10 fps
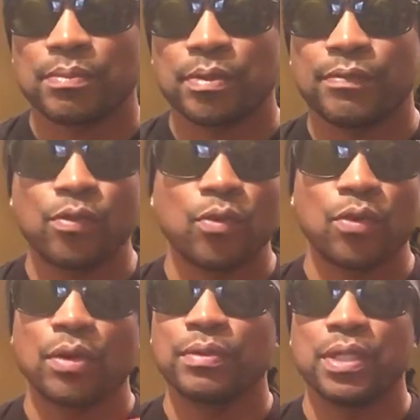
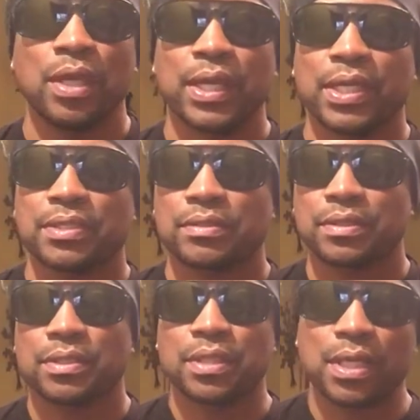before you know, I guess,
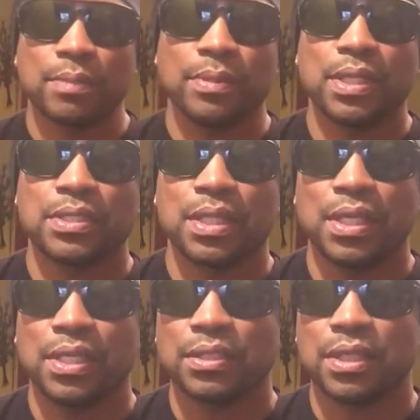to committing to
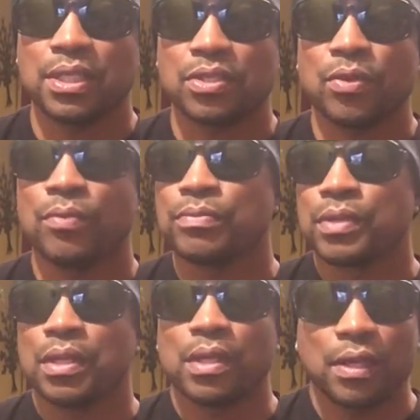anything. So,
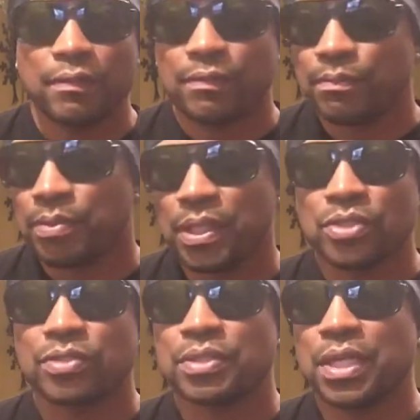if Billy
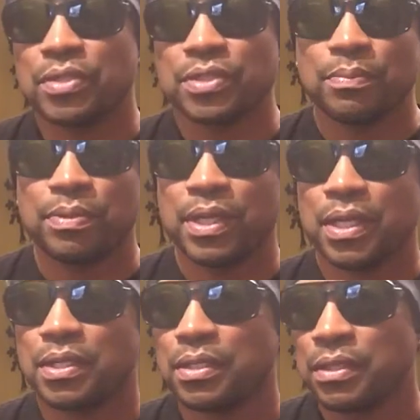Joe Saunders get
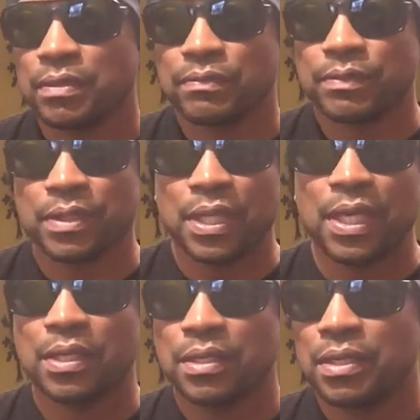picked for
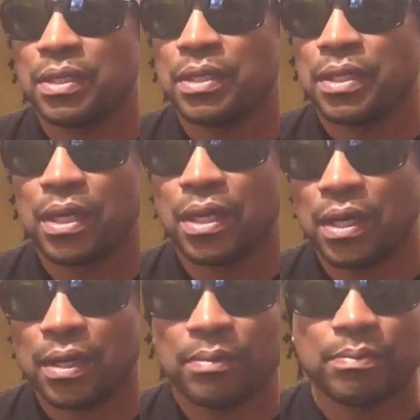that,
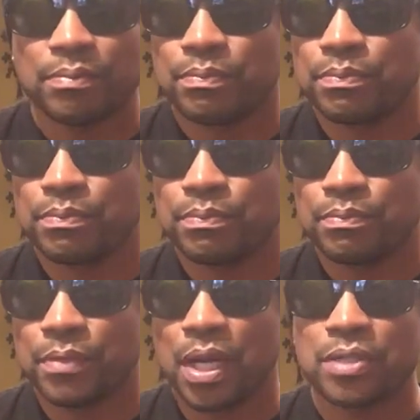uh,
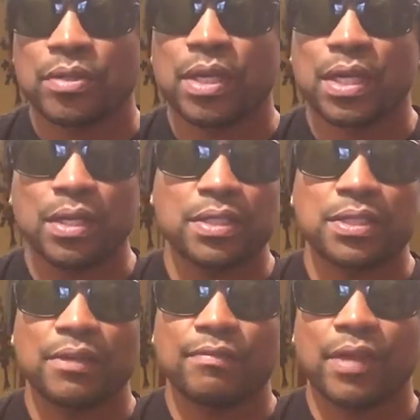Andrade can kiss
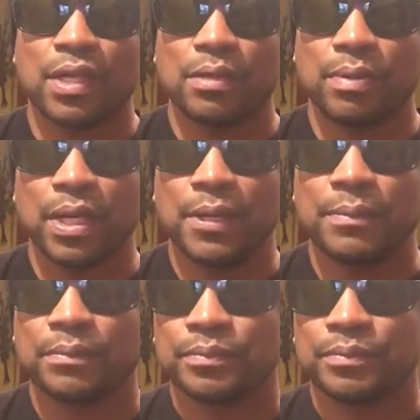that fight goodbye.